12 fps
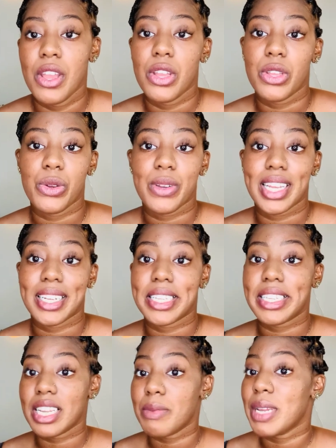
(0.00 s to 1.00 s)
You can
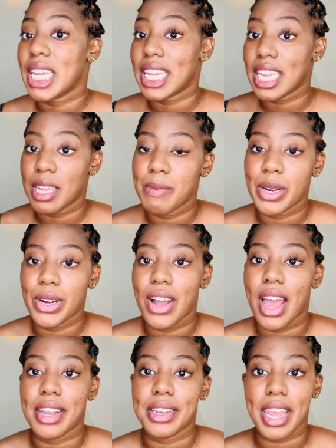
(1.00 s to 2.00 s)
send me an email
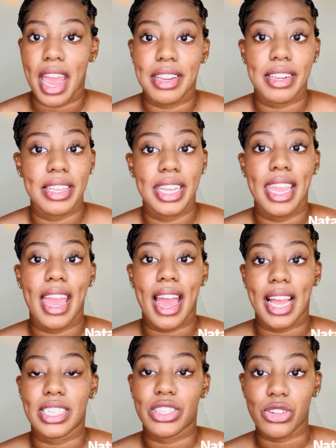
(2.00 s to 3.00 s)
at
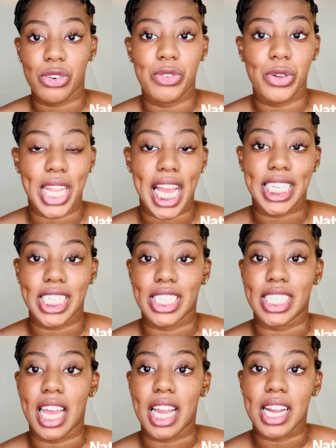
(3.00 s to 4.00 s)

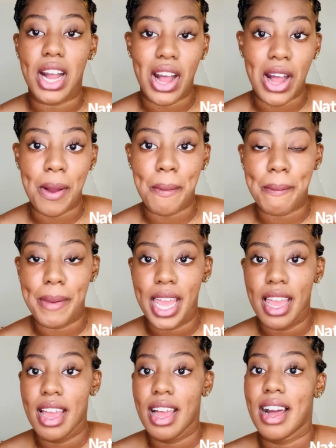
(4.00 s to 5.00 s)
natalie@sofolashes.com.
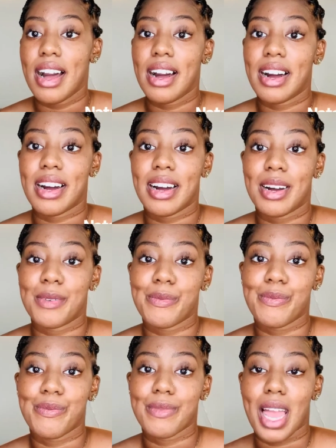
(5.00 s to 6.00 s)

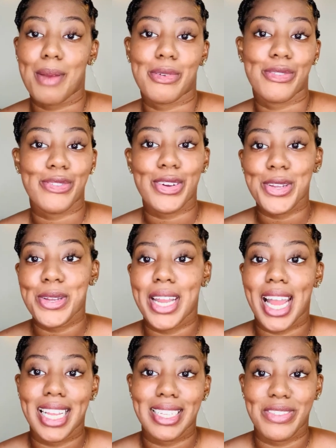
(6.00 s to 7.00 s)
I prefer you
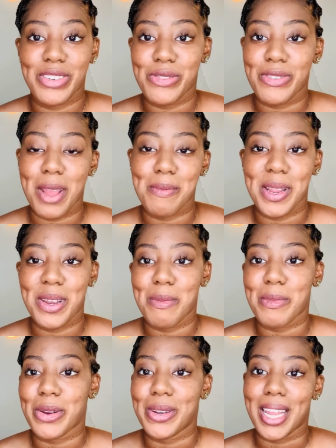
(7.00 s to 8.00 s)
guys, if you find my
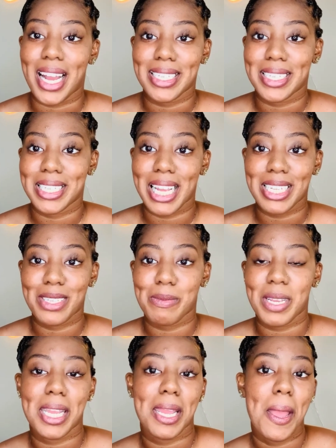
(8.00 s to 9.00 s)
number, not to text
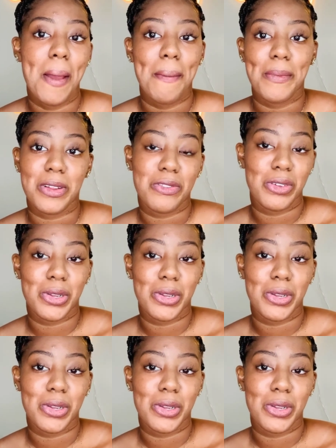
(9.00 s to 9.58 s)
me, but if you